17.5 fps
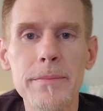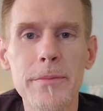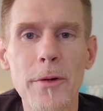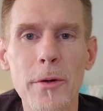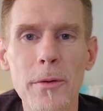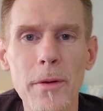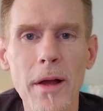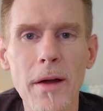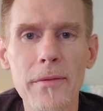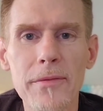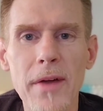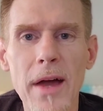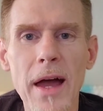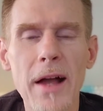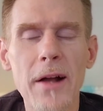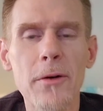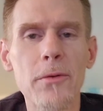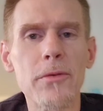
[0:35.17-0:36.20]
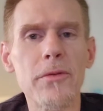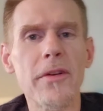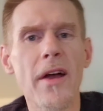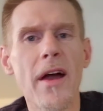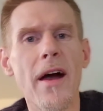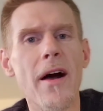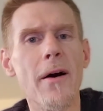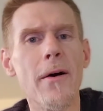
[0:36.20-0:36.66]
their left tackle's
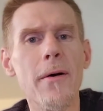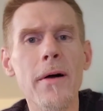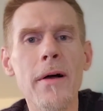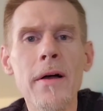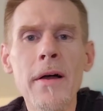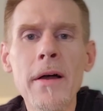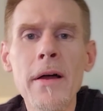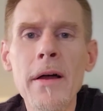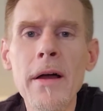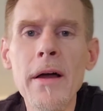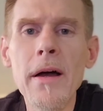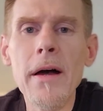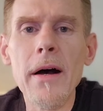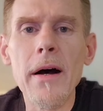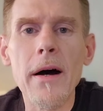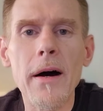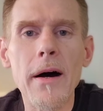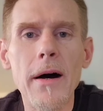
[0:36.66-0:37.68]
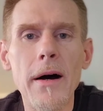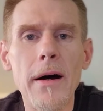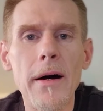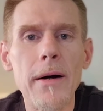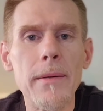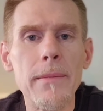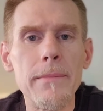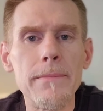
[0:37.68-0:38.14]
out.
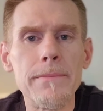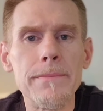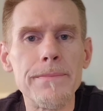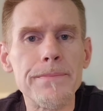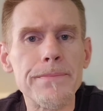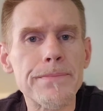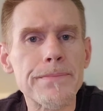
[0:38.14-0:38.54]
Tyrod